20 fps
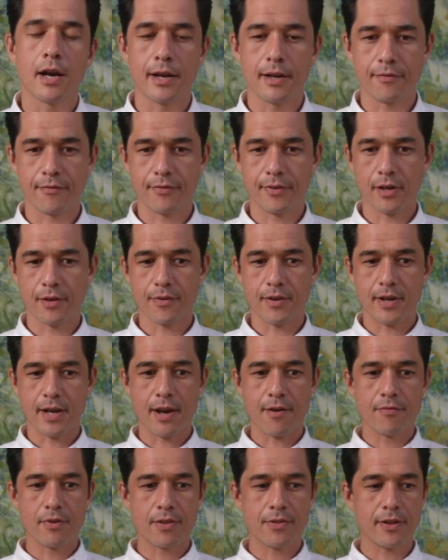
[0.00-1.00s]
I felt
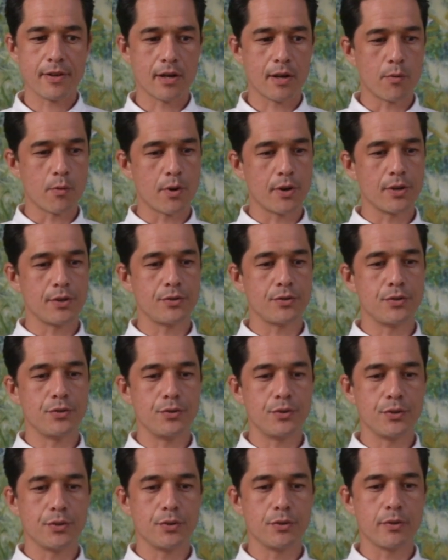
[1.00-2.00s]
that everything I wanted
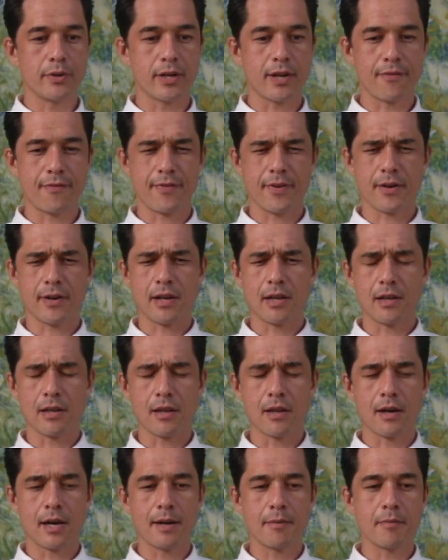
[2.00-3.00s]
to do, and I felt
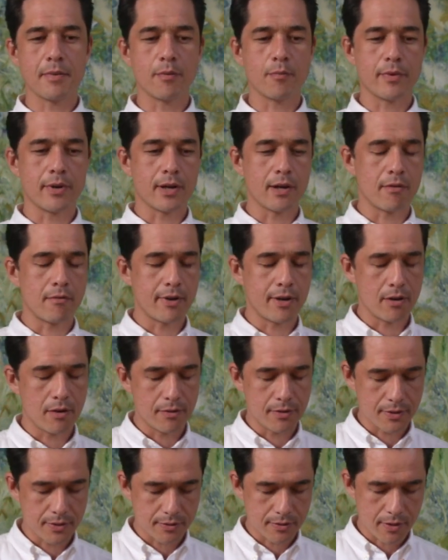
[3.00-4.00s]
alignment when I
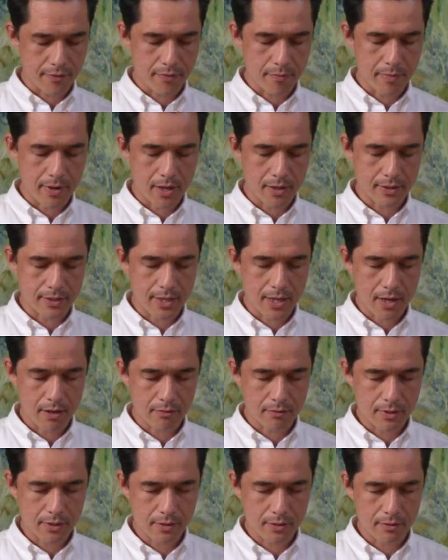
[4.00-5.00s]
read all this stuff about
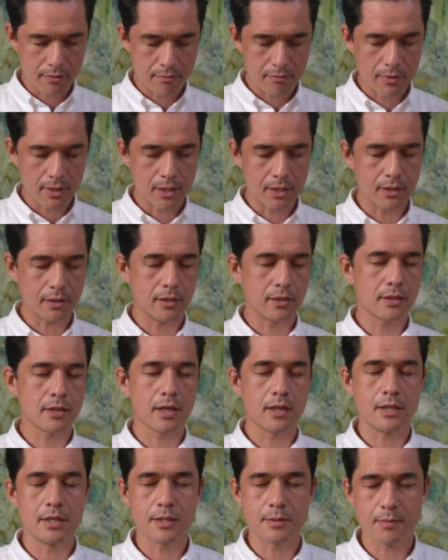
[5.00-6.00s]
Taoism
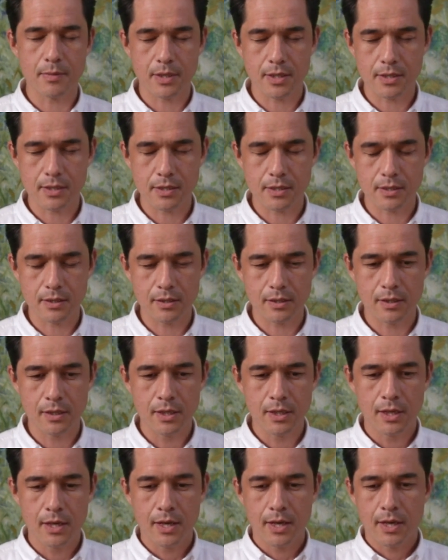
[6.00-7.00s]
and Chinese medicine.
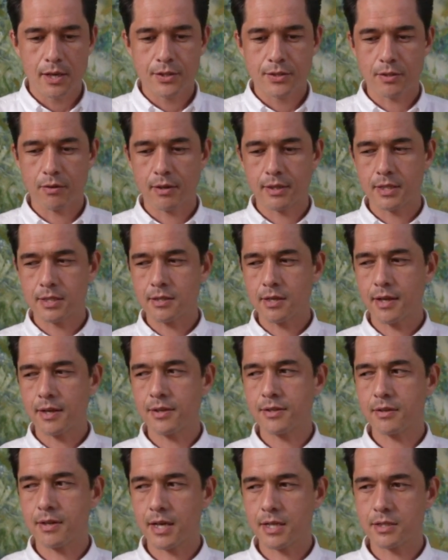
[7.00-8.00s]
So I
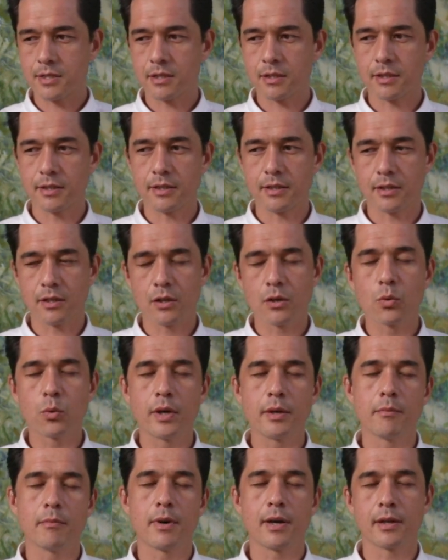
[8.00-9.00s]
decided to actually
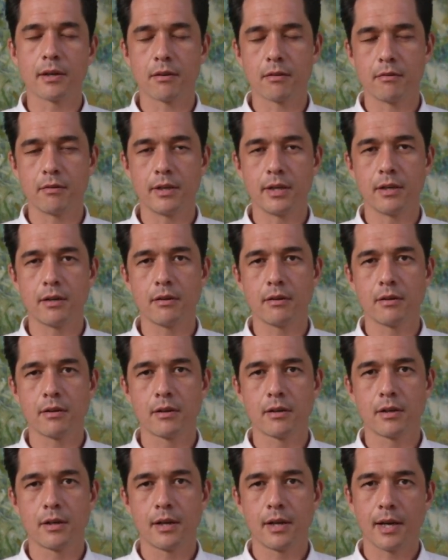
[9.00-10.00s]
quit my
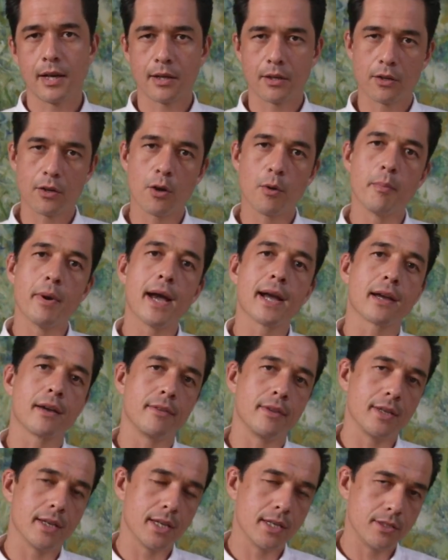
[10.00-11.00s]
career and go
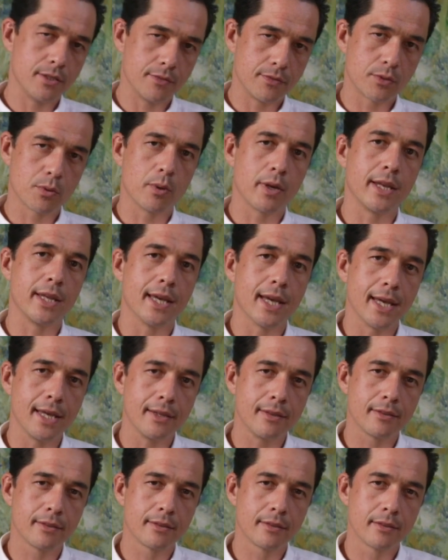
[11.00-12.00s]
back at the age of
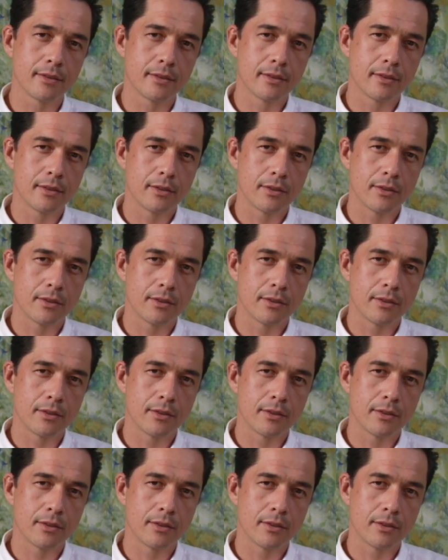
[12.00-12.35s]
28